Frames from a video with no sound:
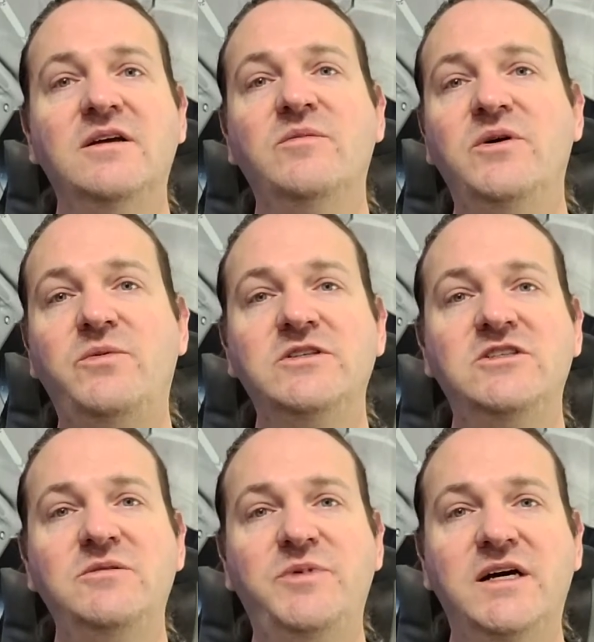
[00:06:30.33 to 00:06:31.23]
But once
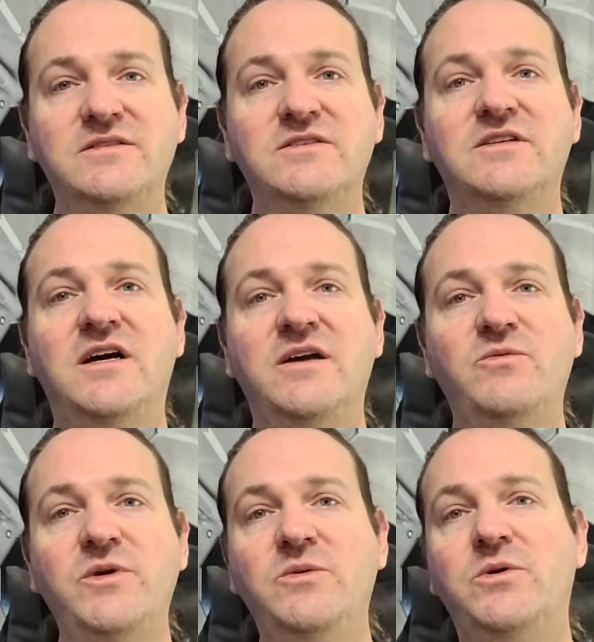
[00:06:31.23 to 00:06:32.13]
she passes on,
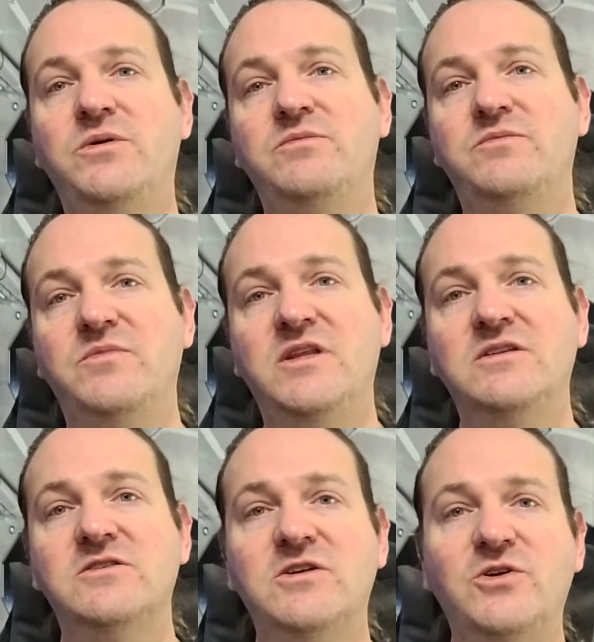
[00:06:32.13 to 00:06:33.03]
we will then
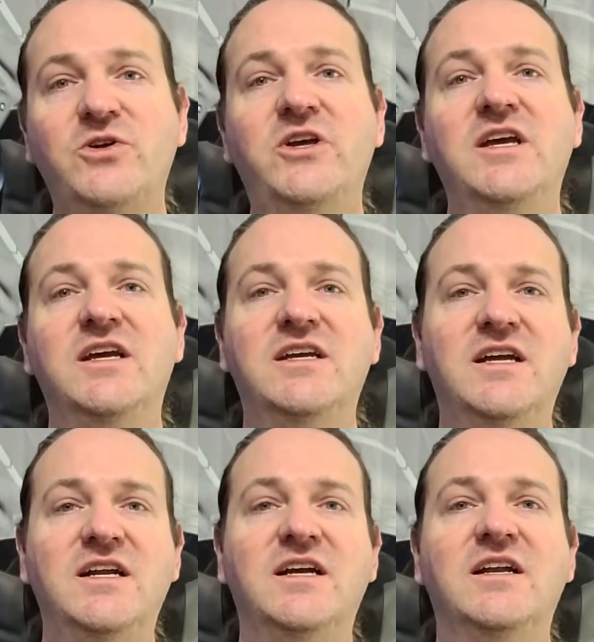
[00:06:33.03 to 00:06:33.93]
start looking at
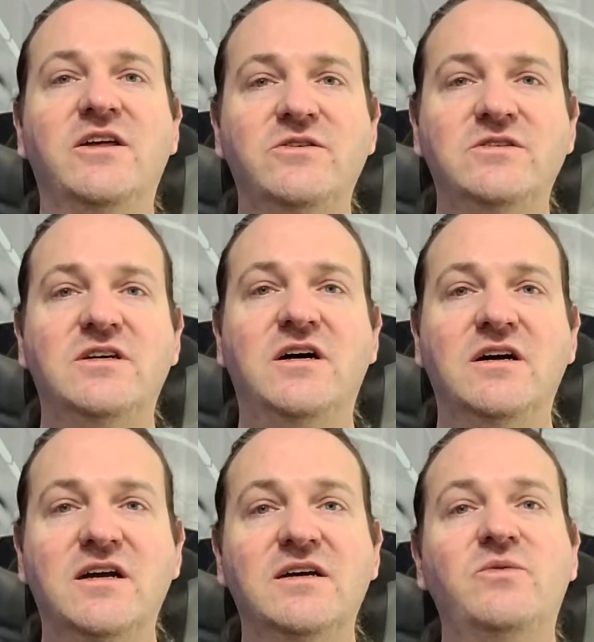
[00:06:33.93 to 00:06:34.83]
getting another
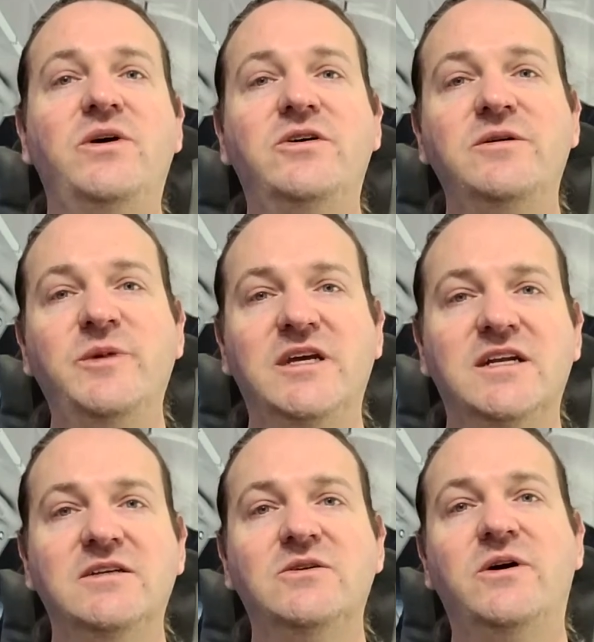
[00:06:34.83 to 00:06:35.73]
dog, welcoming
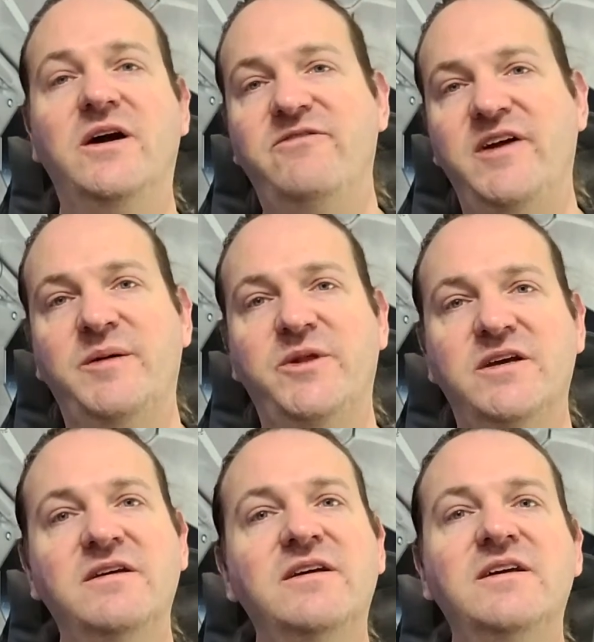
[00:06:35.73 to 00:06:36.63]
it into our
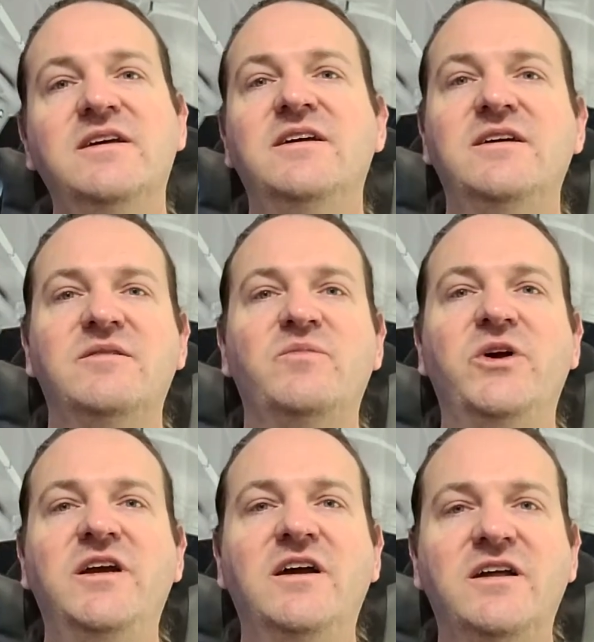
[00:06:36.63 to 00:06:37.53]
family,
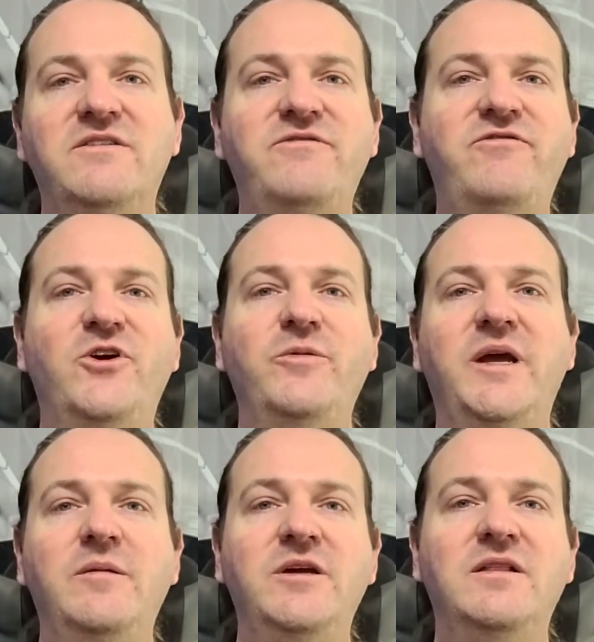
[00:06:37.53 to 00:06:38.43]
bringing on a fur
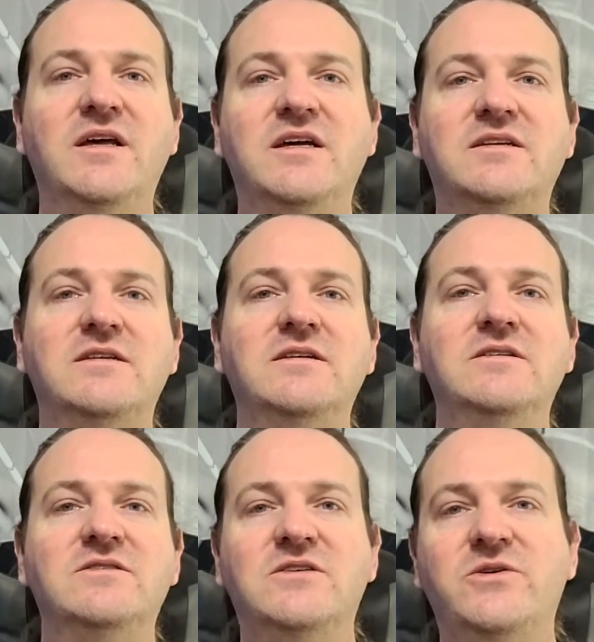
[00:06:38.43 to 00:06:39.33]
baby that
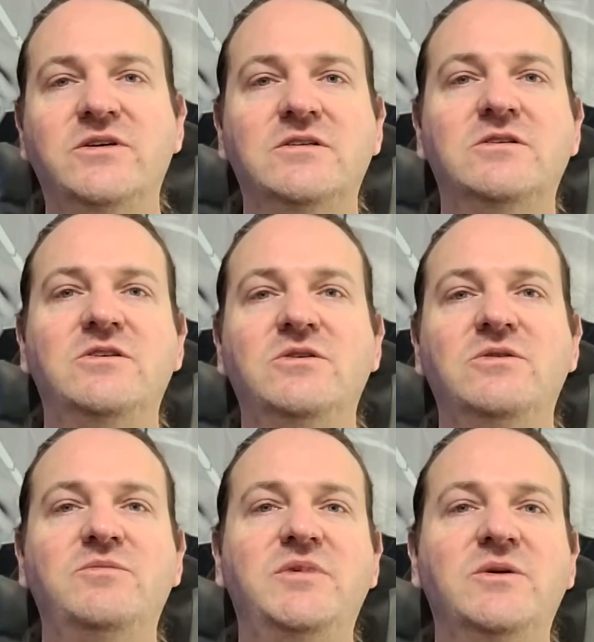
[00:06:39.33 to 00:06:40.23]
is going
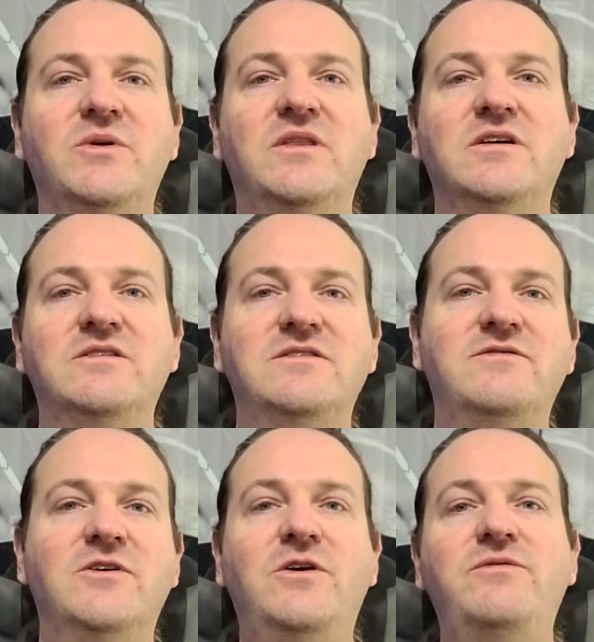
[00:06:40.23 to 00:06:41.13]
to be with us
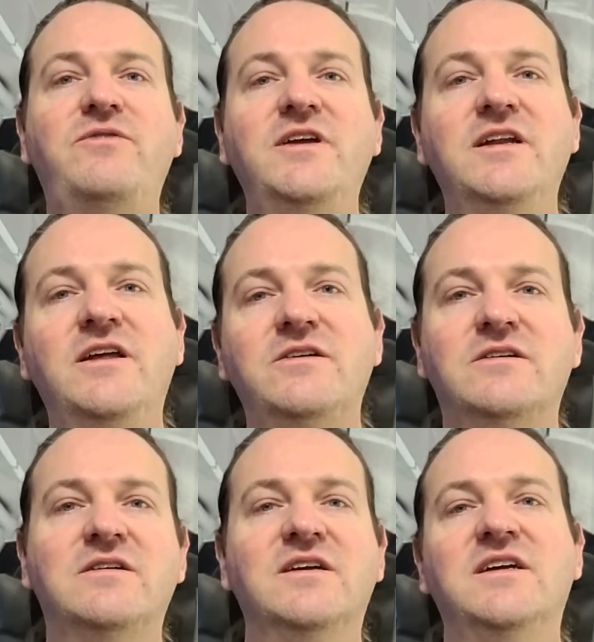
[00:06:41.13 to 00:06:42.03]
for hopefully
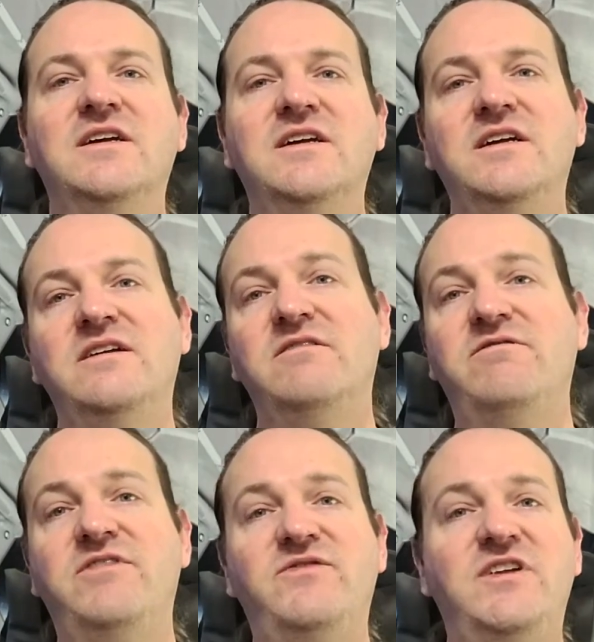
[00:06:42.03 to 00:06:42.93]
another
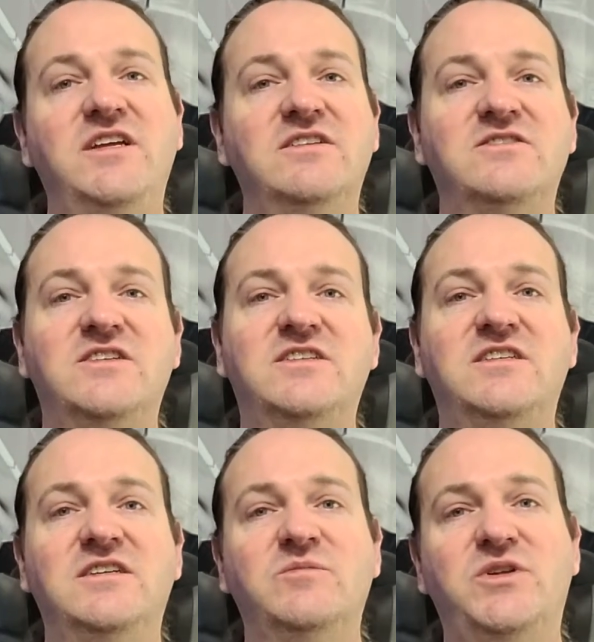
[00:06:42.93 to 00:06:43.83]
15,
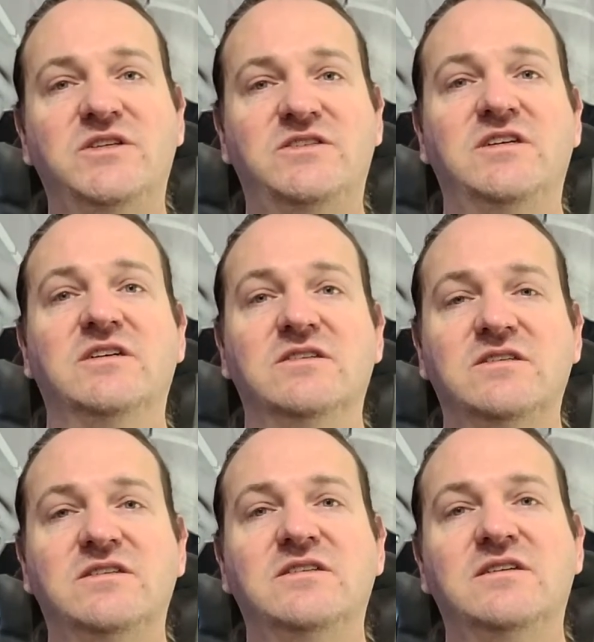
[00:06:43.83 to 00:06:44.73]
16 plus
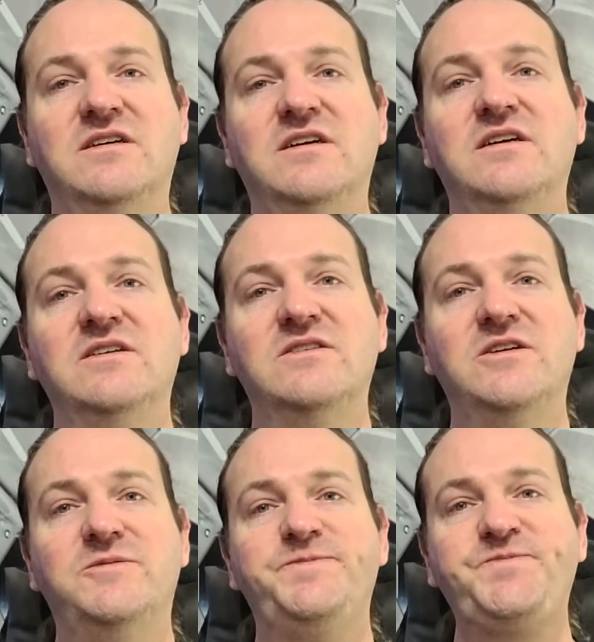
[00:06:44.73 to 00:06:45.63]
years.
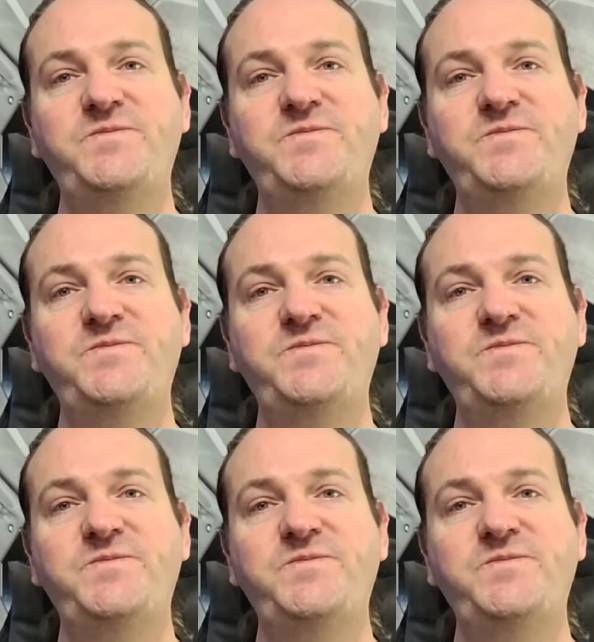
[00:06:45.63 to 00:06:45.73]
So,